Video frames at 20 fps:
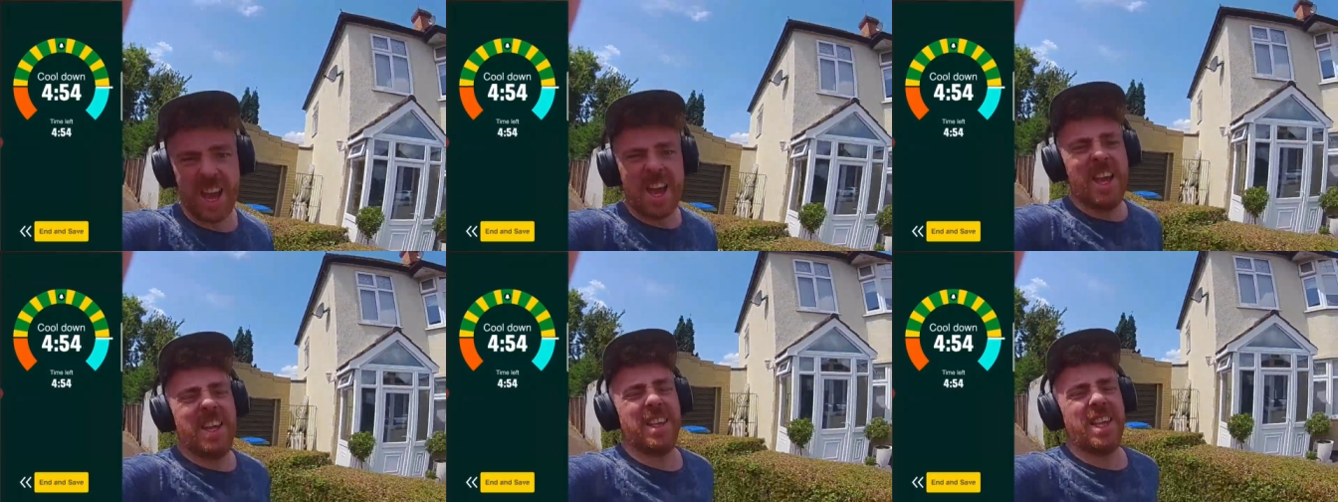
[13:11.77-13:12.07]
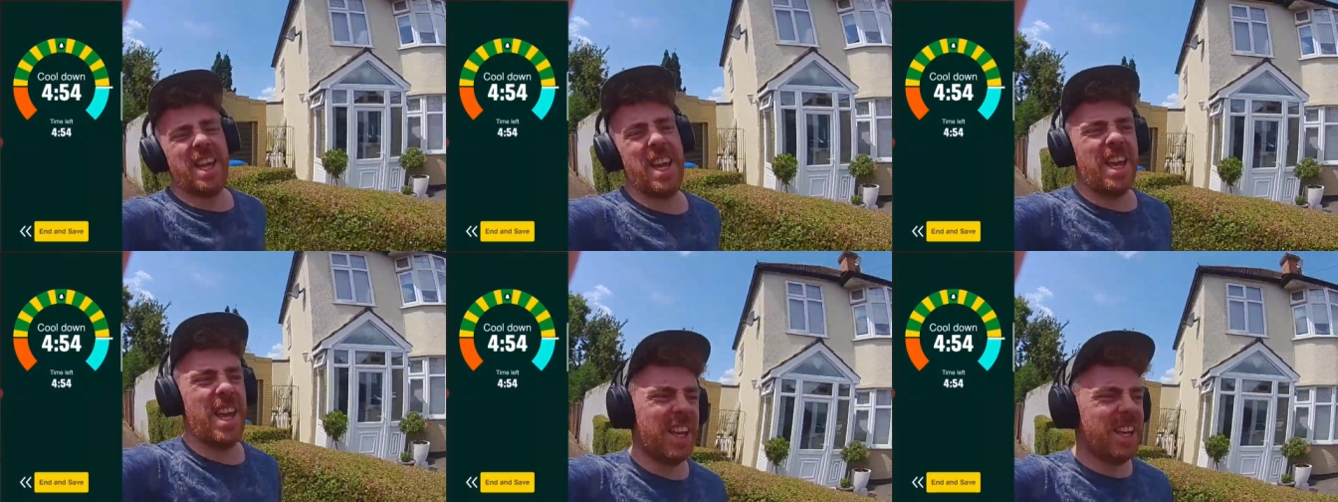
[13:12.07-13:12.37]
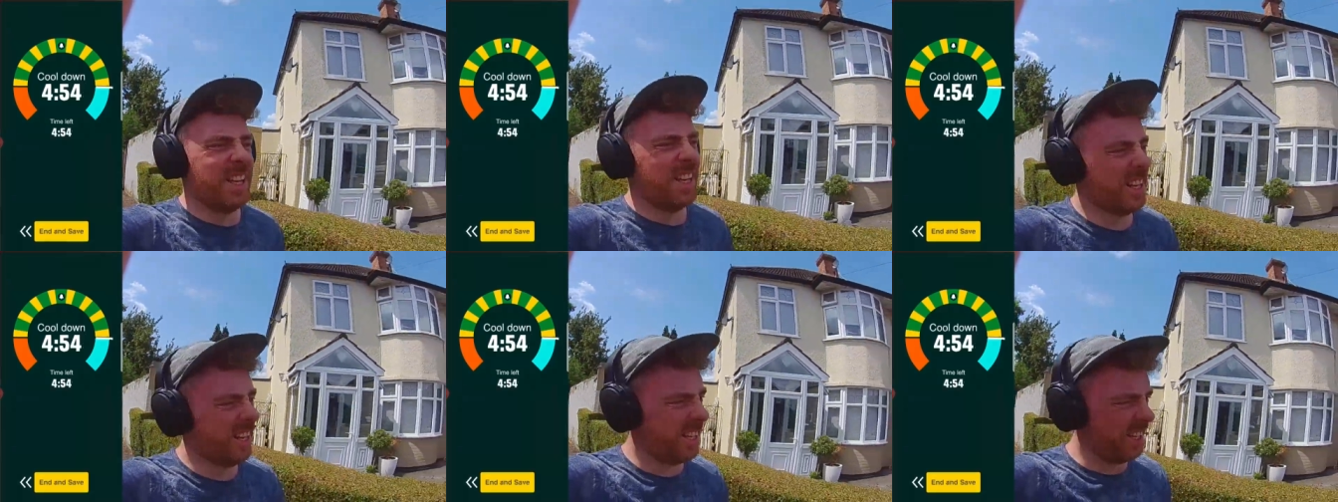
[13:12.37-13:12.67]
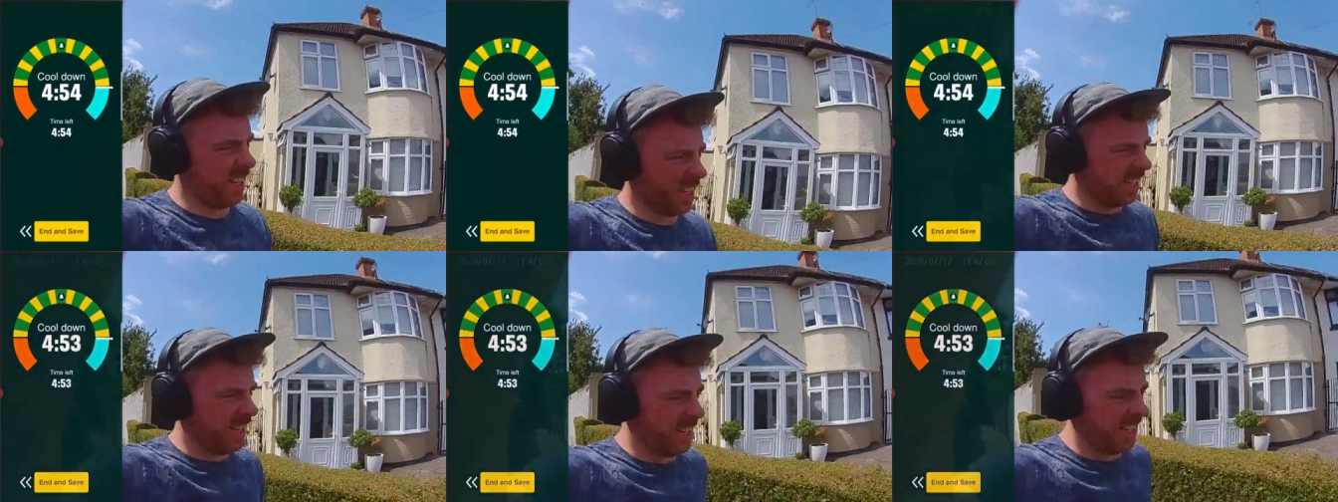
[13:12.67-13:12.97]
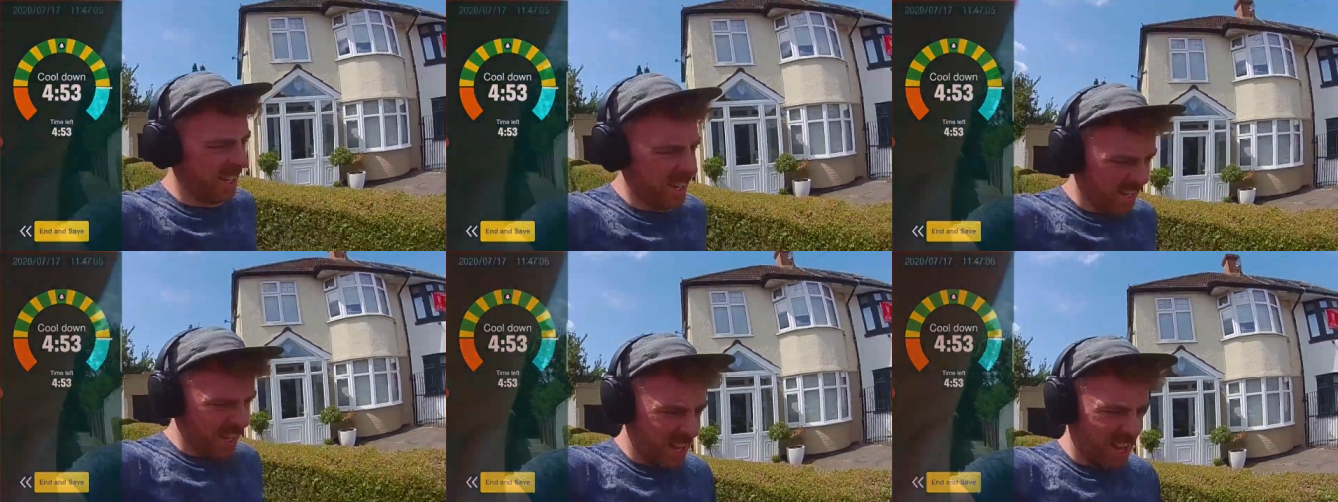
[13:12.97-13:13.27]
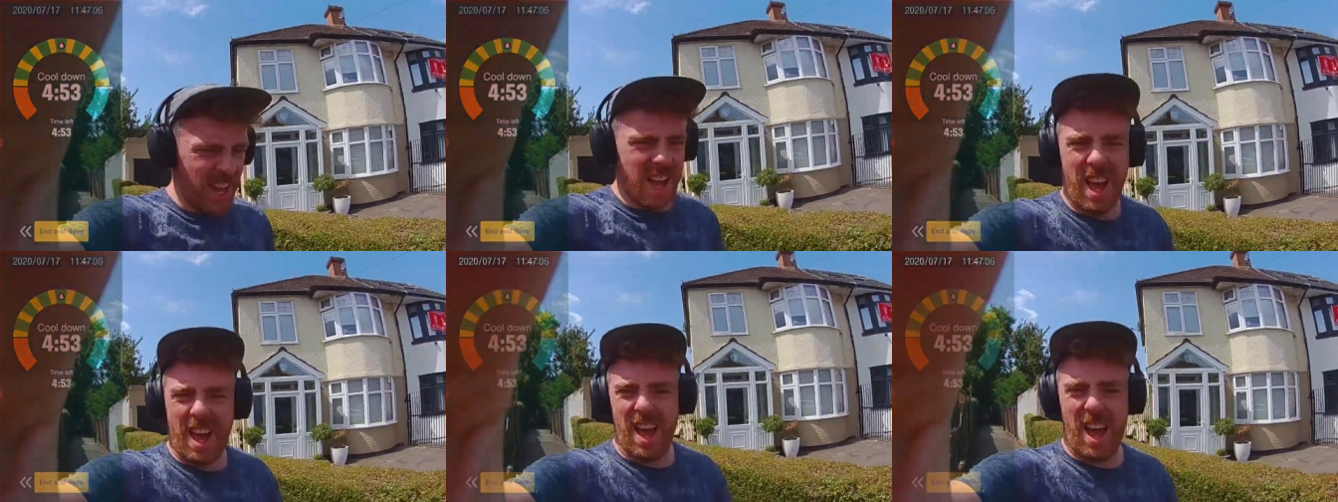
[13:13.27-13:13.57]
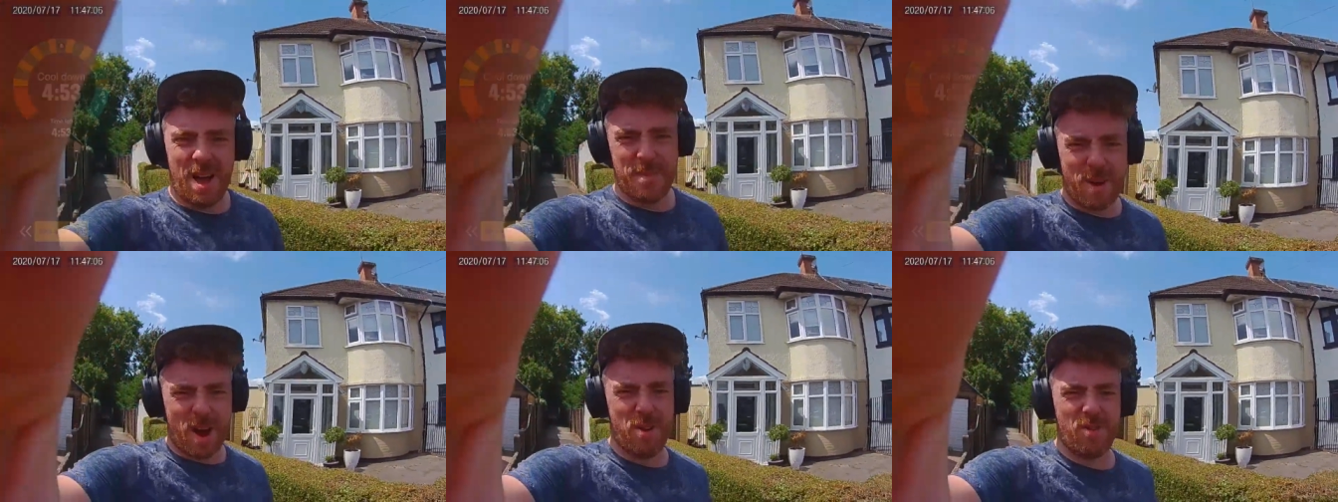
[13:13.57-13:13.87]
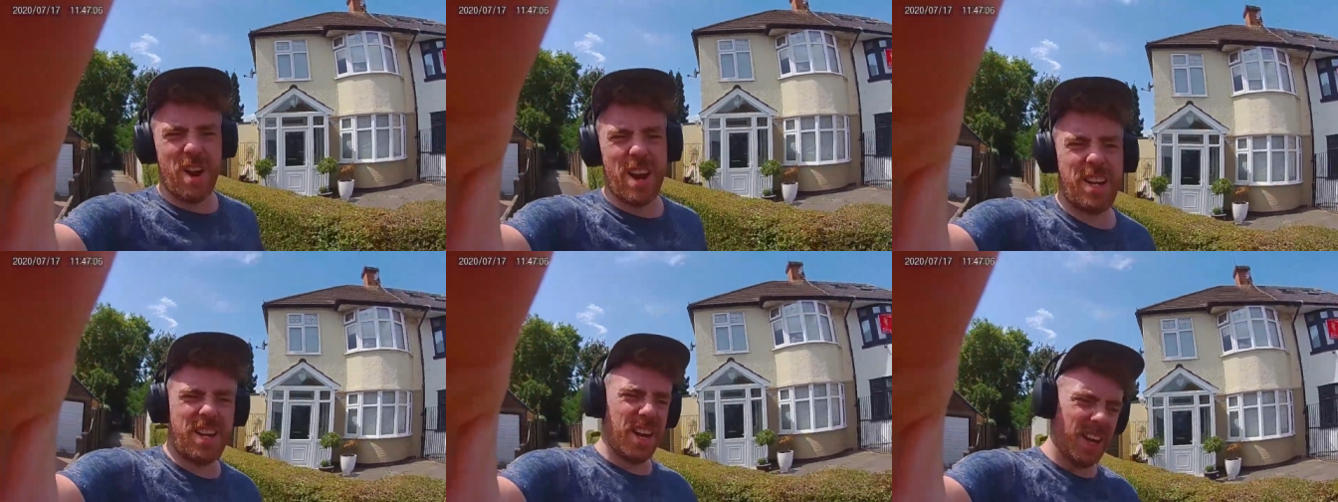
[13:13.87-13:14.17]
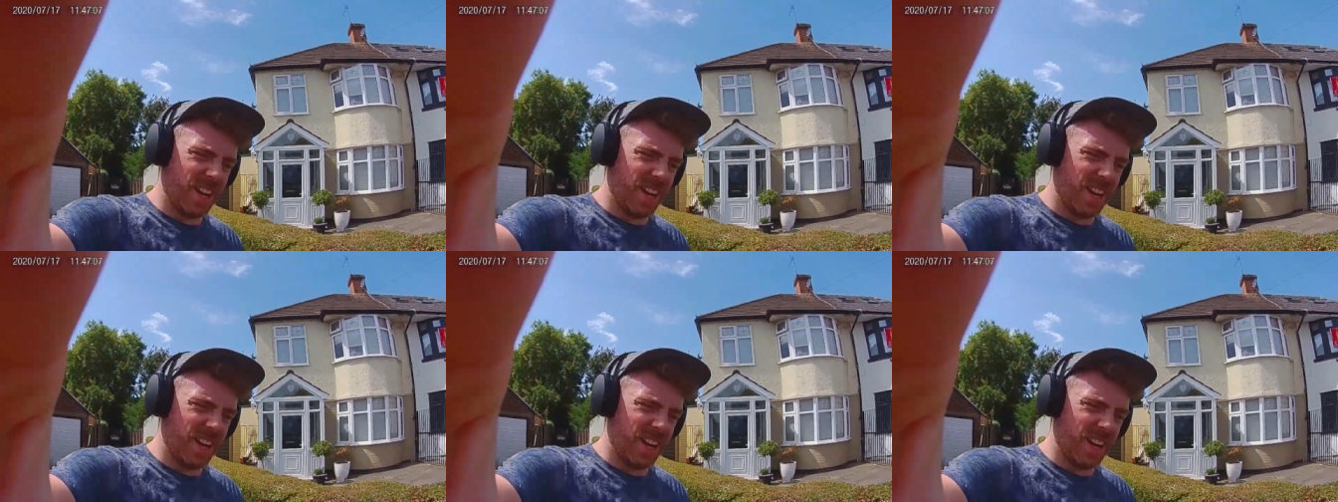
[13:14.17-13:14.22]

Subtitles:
Done it. Am I red?